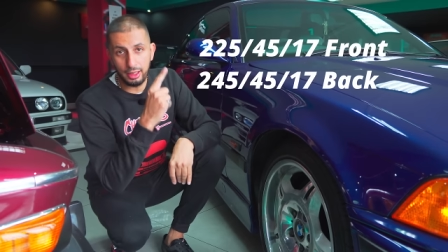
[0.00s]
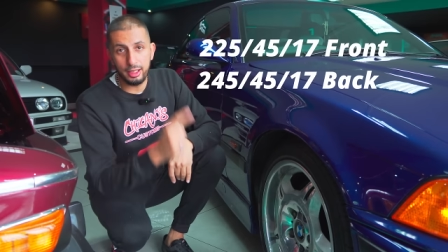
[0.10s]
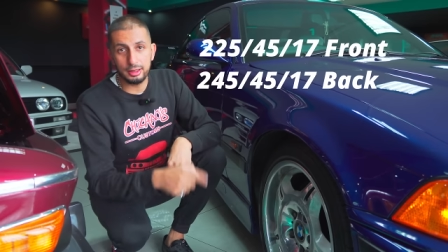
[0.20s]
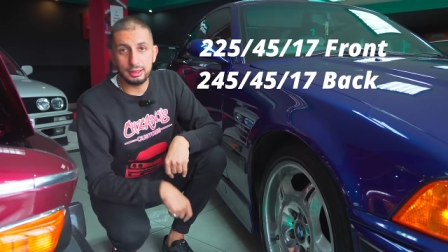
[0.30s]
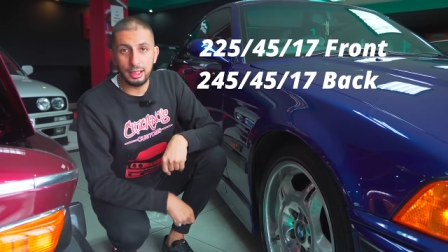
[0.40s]

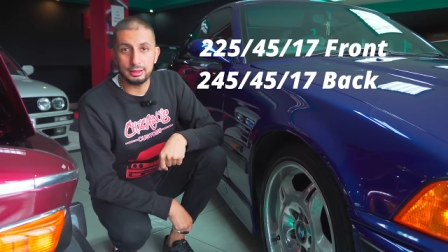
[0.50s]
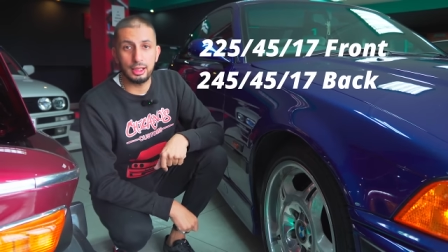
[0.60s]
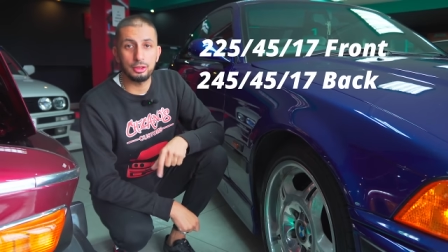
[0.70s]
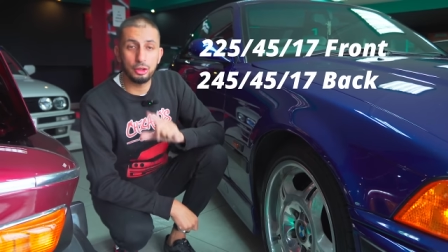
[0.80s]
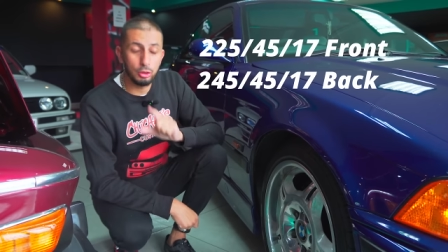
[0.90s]
tire size
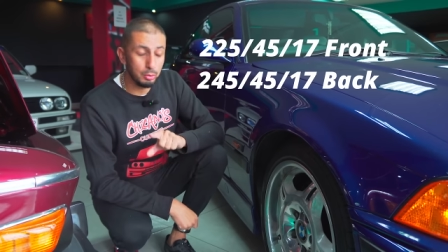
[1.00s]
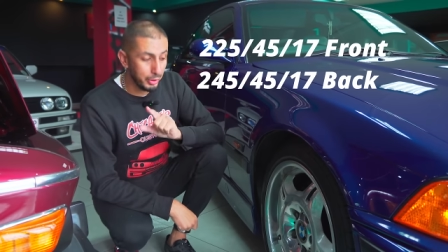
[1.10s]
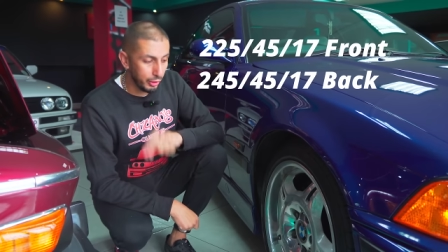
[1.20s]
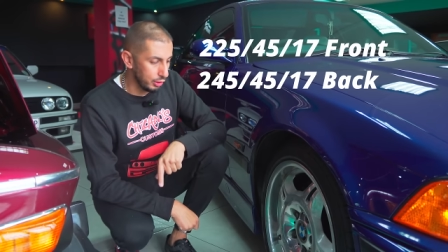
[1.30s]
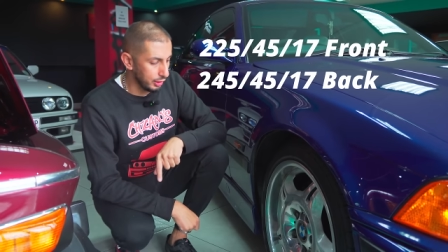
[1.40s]
that should
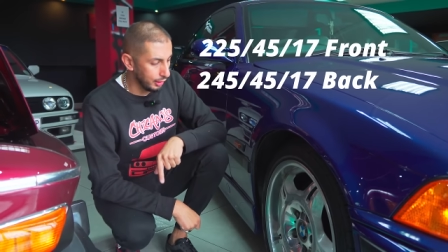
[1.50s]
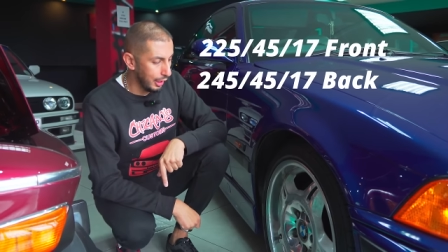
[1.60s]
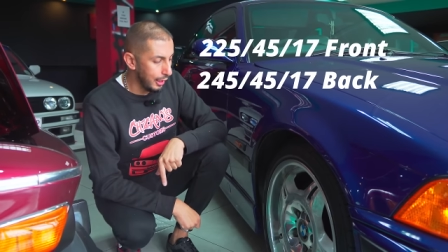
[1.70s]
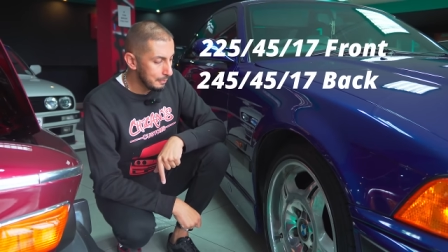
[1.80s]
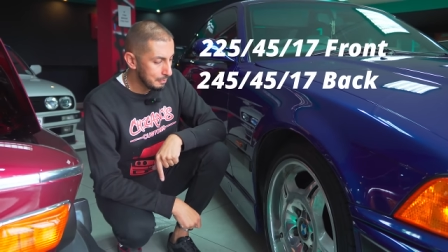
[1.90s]
be on the
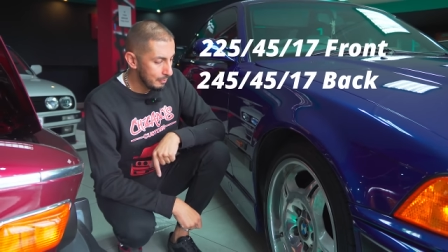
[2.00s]
car.